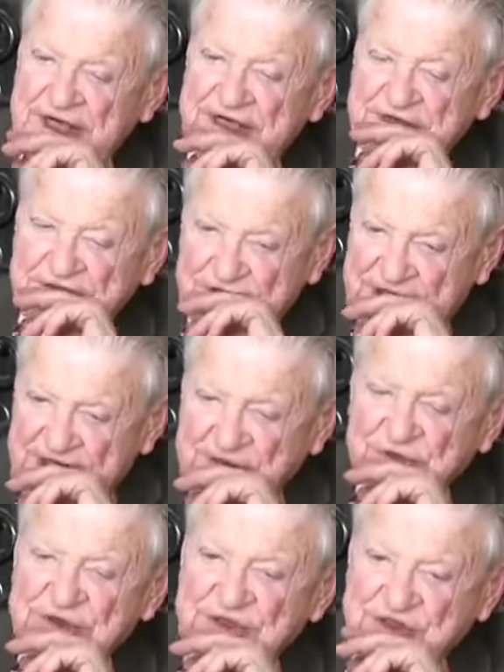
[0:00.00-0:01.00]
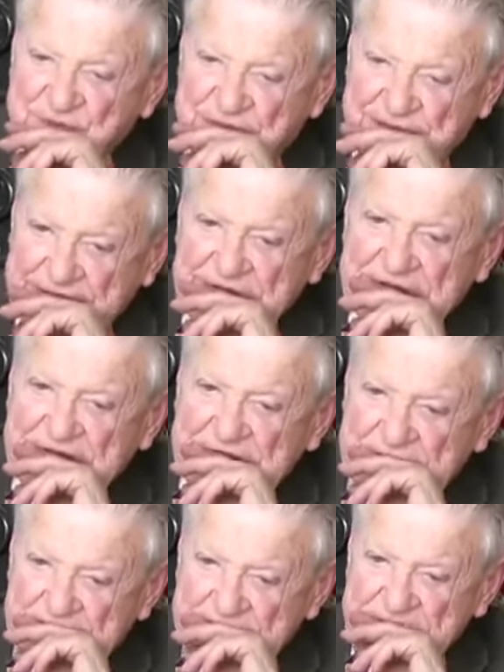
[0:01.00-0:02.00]
I, I would expect
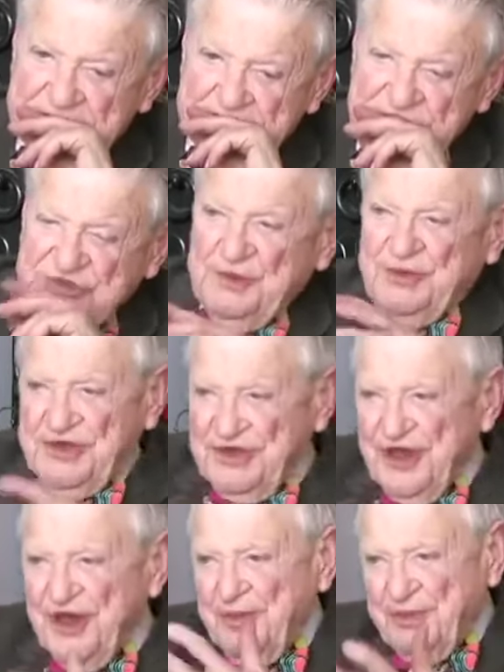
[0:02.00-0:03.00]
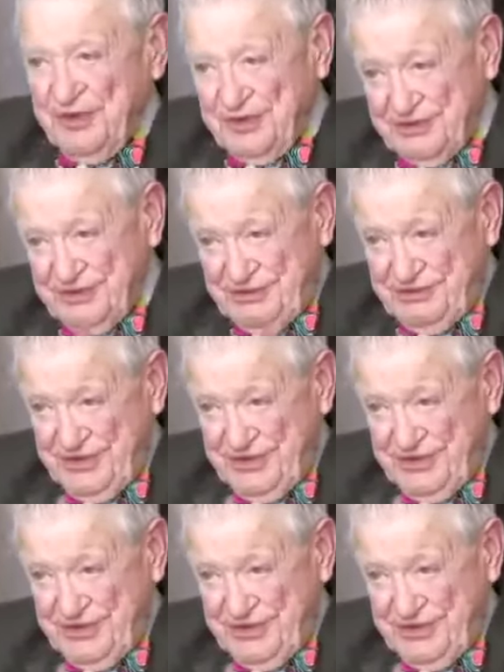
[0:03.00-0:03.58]
something to happen